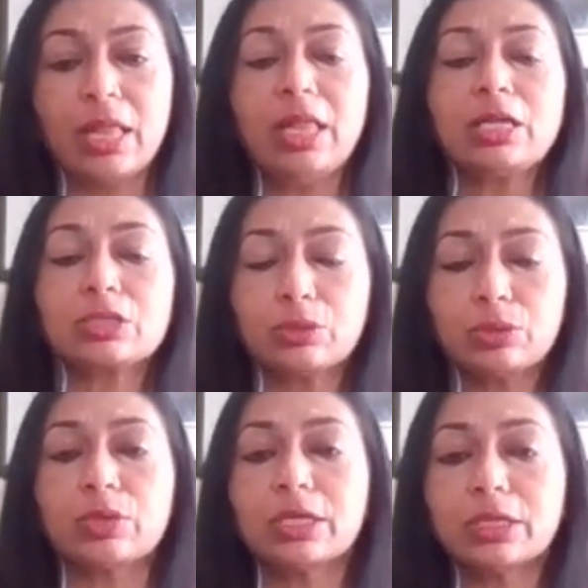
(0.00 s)
So to
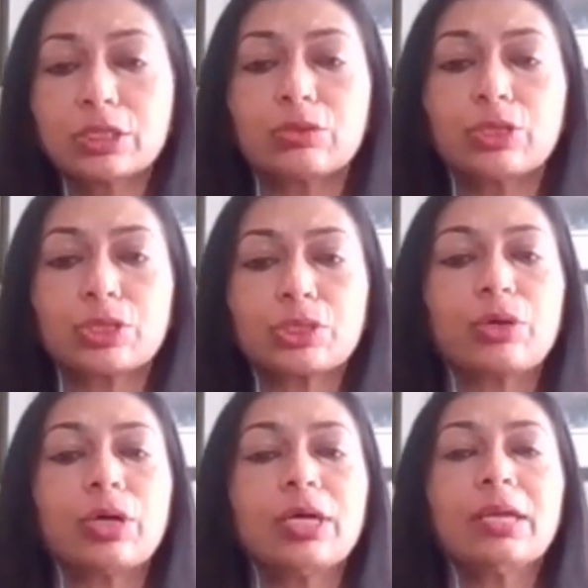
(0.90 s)
cut the story
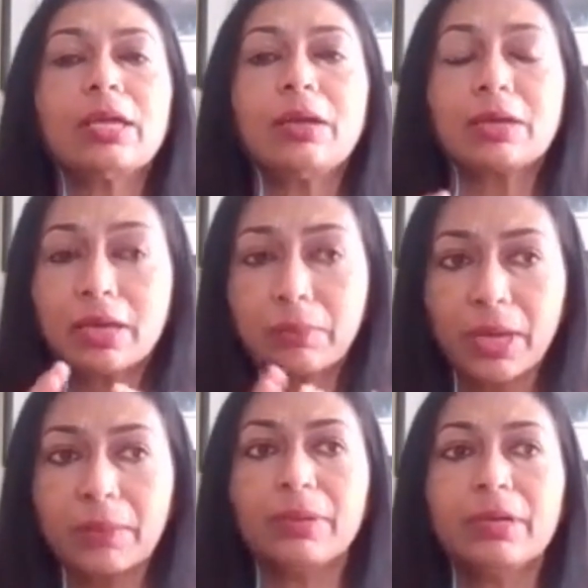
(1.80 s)
short,
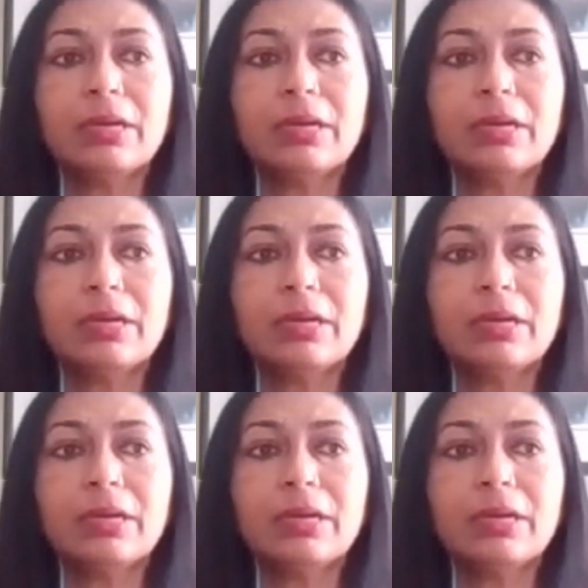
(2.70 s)
remember,